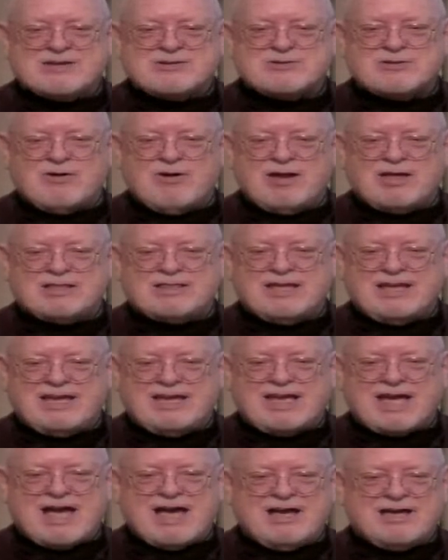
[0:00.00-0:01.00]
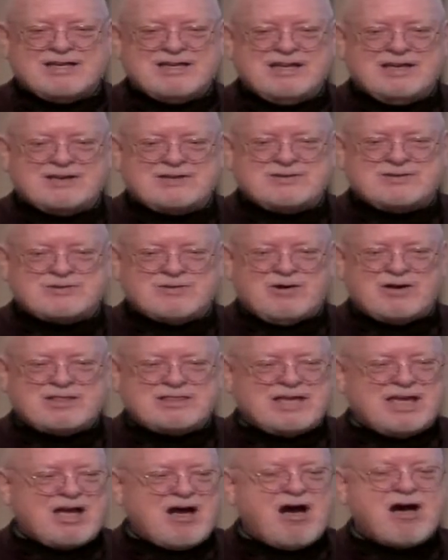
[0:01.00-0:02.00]
enjoy the
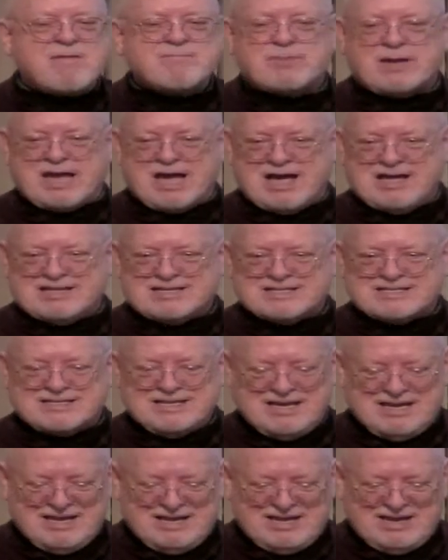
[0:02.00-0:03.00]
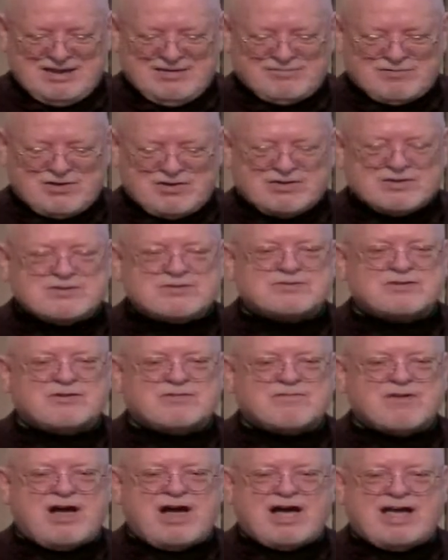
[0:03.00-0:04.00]
ambiance if you can
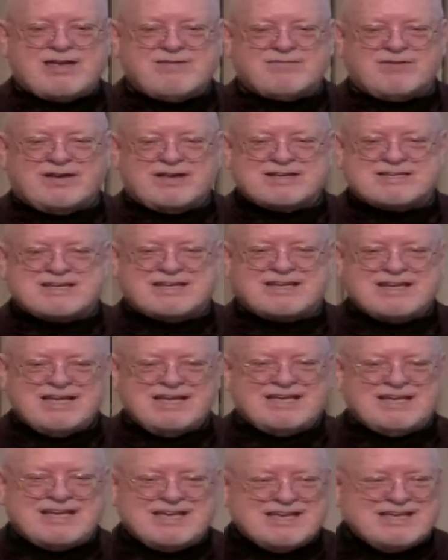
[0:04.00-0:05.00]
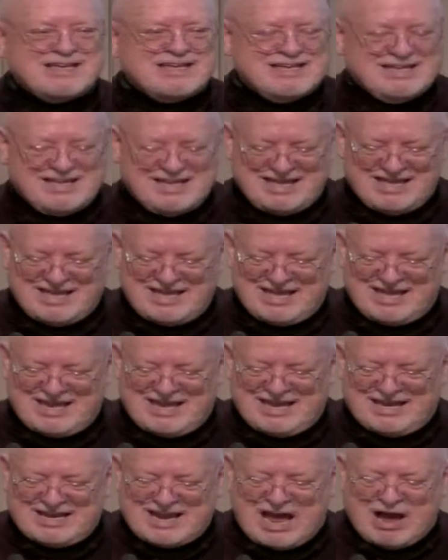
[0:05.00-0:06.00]
survive it.
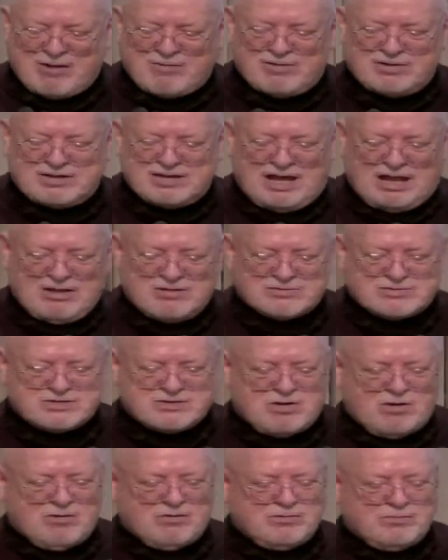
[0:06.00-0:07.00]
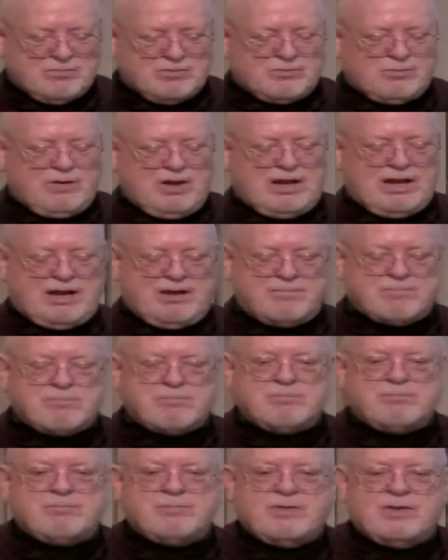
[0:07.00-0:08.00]
Now, Yellowstone was really
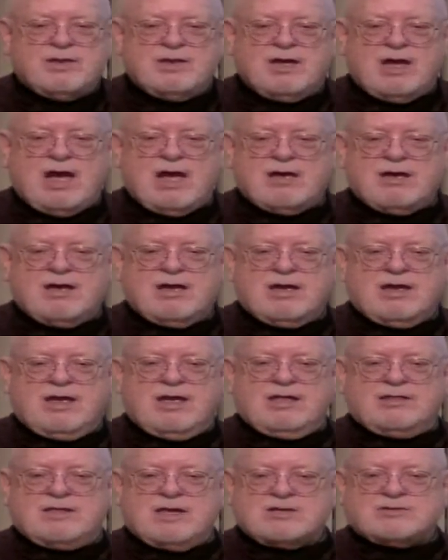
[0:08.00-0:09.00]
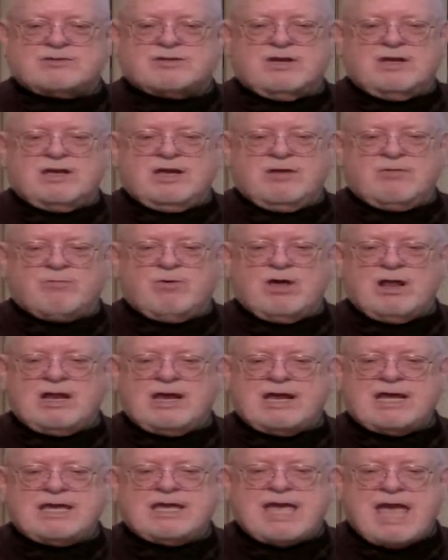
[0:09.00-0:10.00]
this
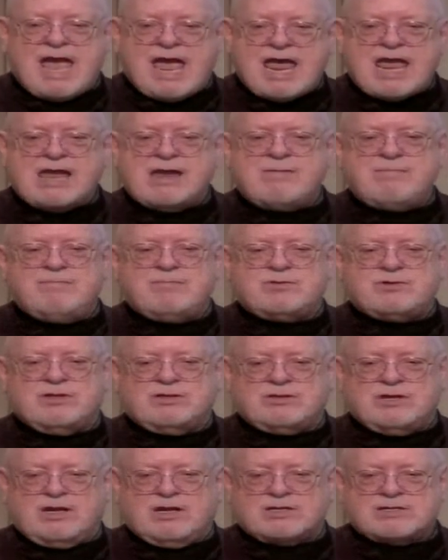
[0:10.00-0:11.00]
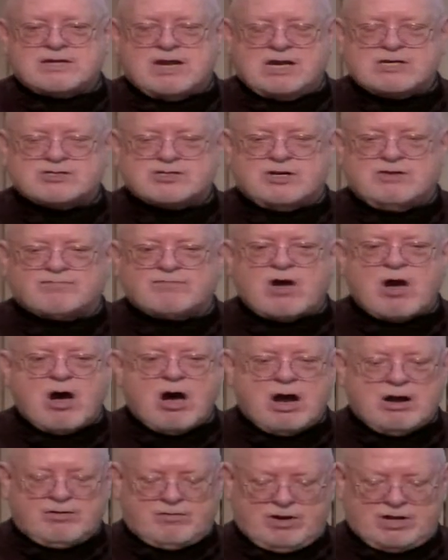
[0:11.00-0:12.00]
really came to the attention of
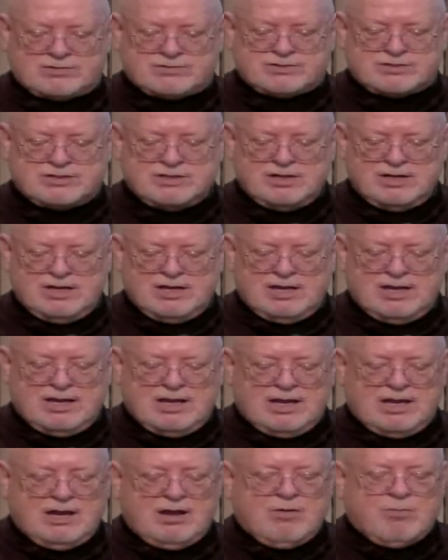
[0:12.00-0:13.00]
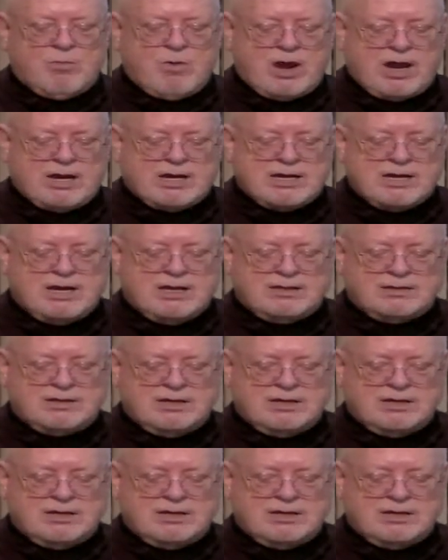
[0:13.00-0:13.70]
Congress when